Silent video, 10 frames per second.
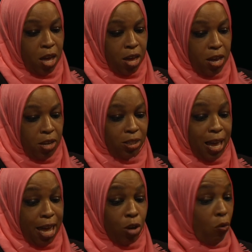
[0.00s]
is
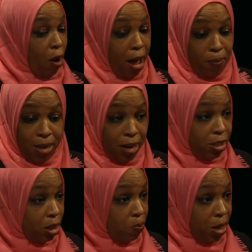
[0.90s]
a crime that
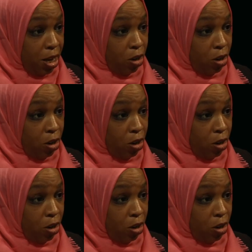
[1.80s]
is committed